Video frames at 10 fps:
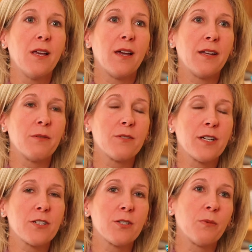and I was
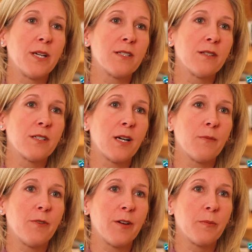actually ranked in the
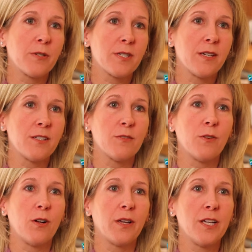top 5% of
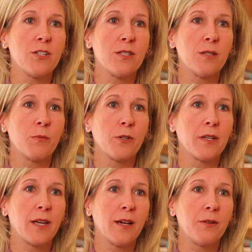all agents in
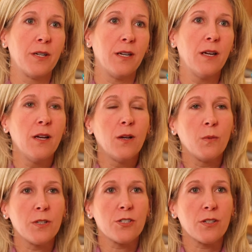Marin County,
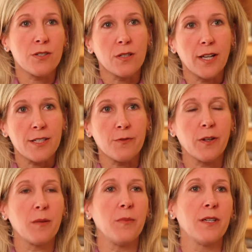which also
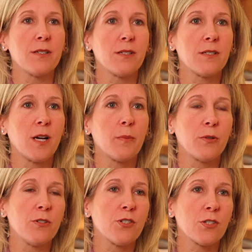classified me as a top
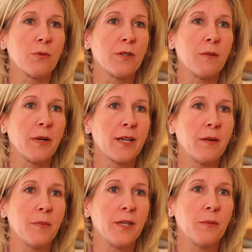producer within my
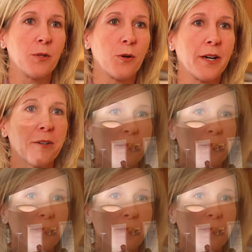company at McGuire.